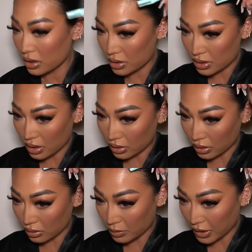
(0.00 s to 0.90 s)
just a
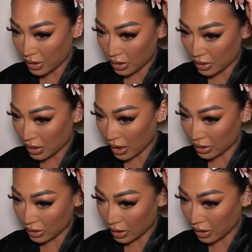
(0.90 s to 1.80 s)
little bit and
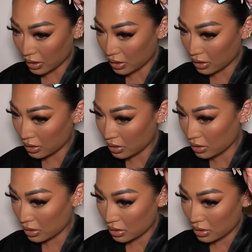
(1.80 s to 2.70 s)
kind of like
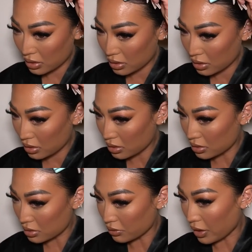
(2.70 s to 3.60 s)

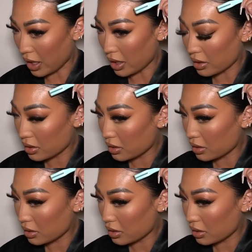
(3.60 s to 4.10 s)
do that.